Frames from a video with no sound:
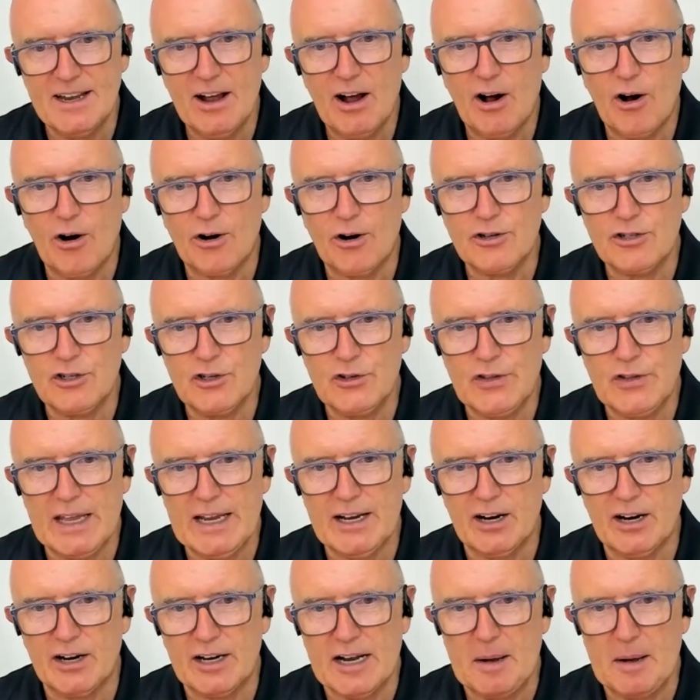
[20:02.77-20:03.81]
Or do you
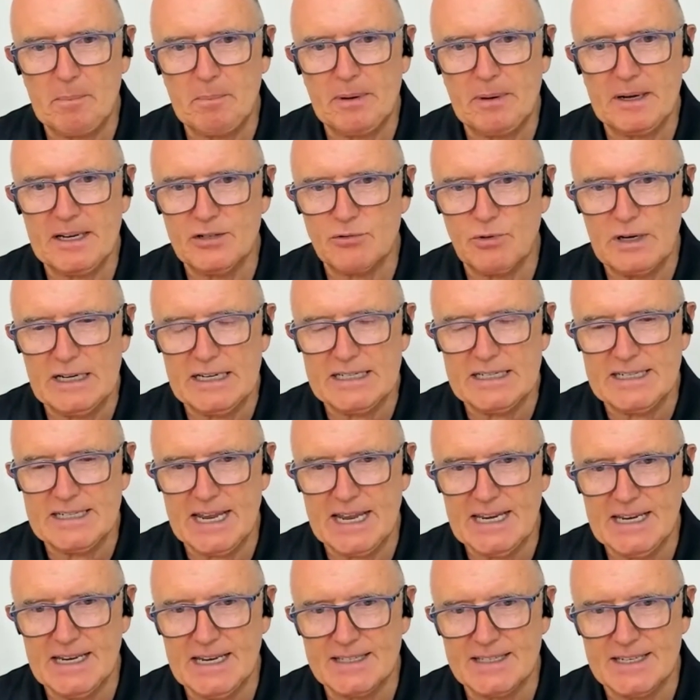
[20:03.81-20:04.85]
think our companies really
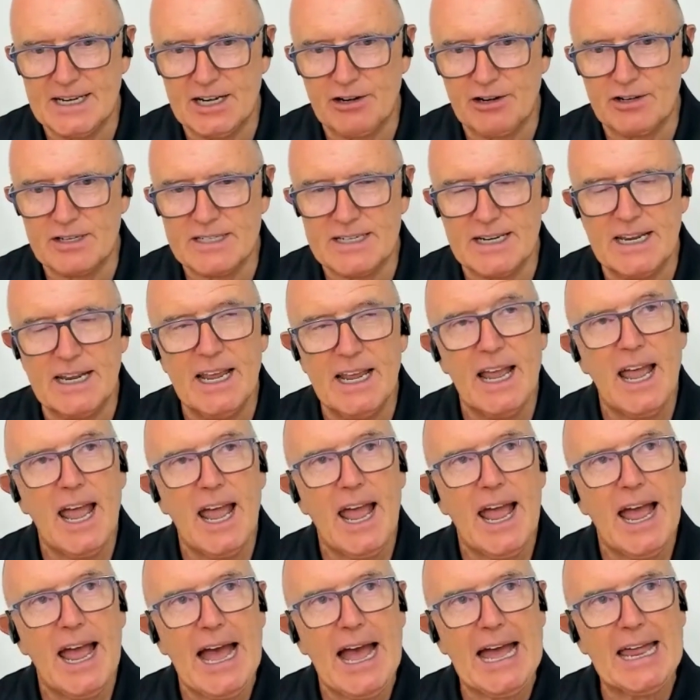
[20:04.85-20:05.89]
taking it seriously?
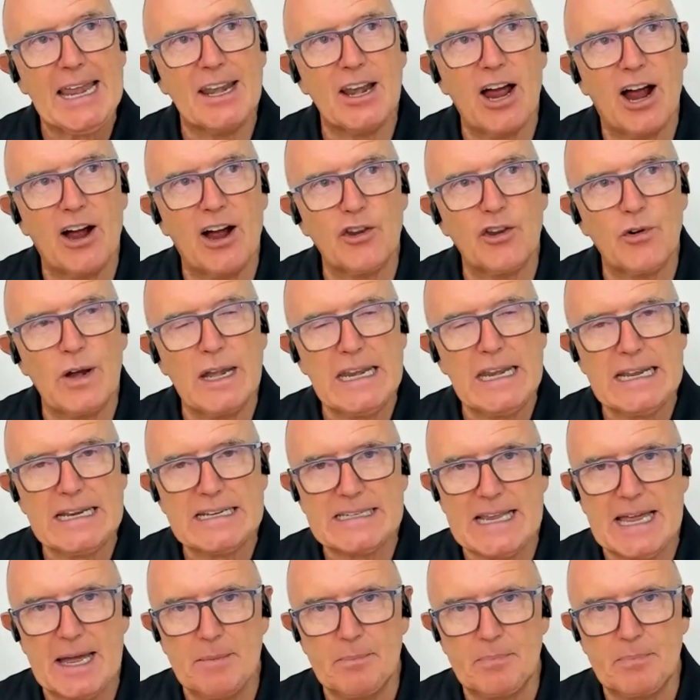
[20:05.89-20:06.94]
And are there any
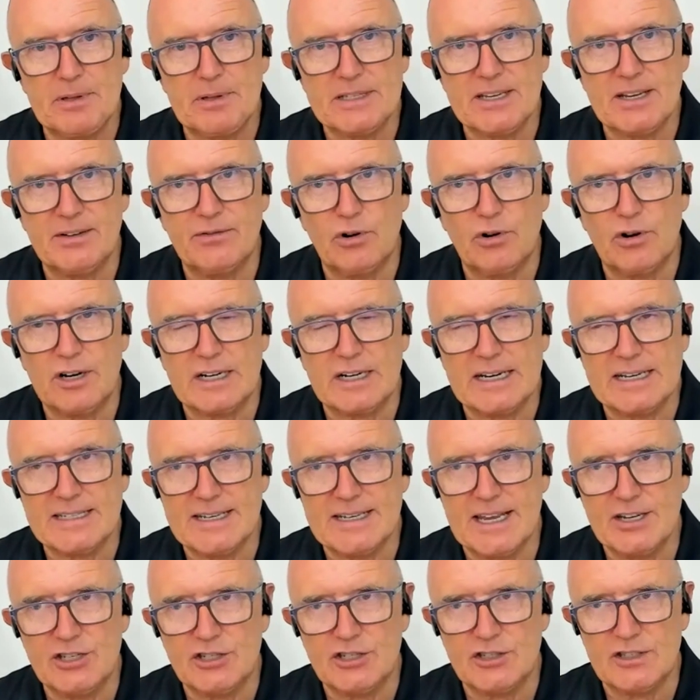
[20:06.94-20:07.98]
examples of
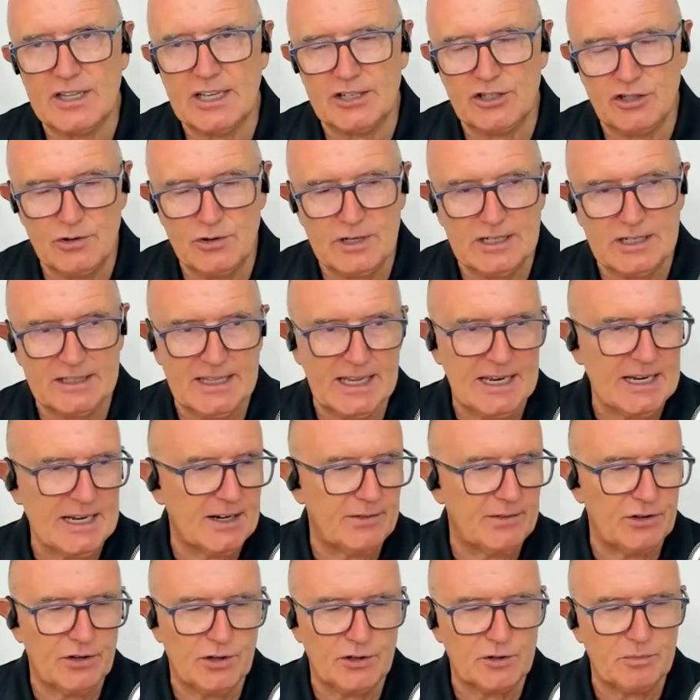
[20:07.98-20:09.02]
organizations that you can think
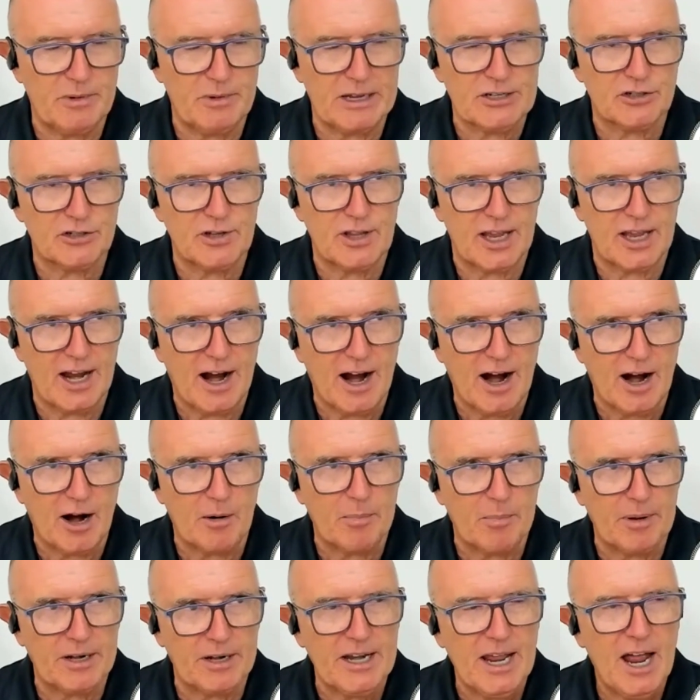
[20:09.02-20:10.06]
of, you don't have to mention who they are,
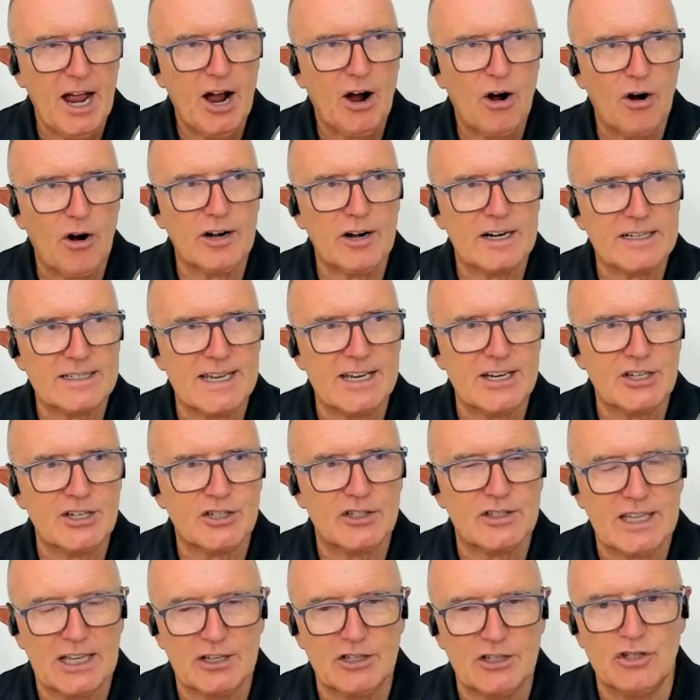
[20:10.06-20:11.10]
but
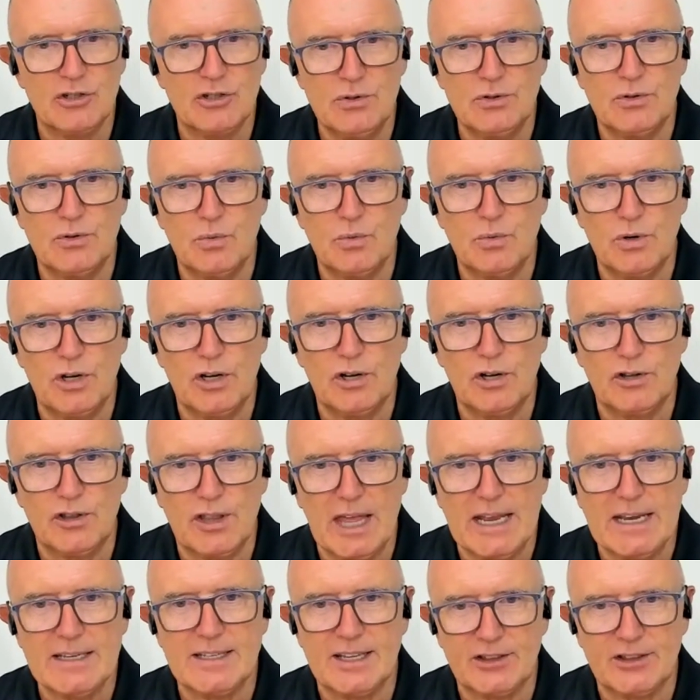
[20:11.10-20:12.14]
organizations that
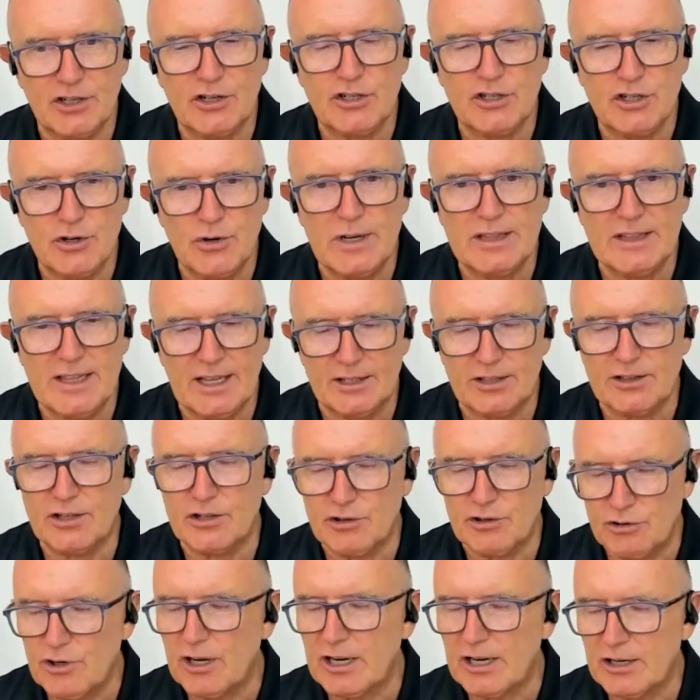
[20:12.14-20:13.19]
things that they're
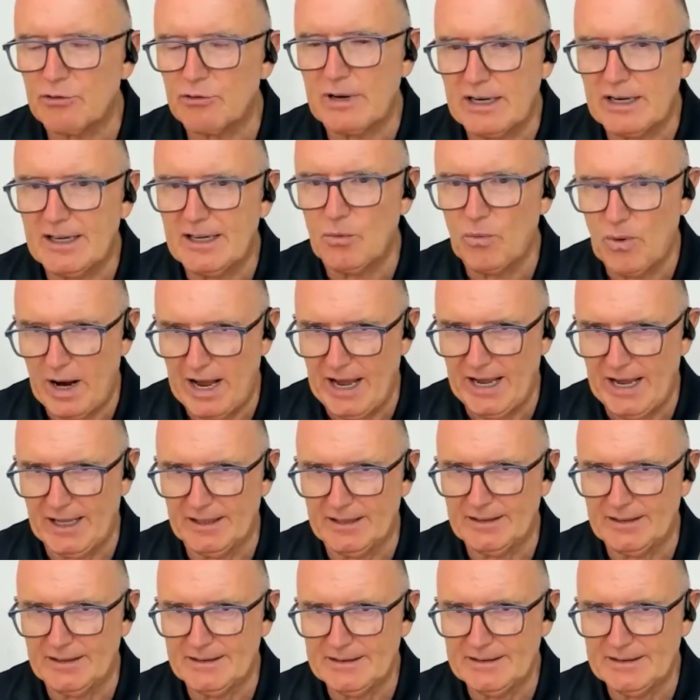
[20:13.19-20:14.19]
doing it really well?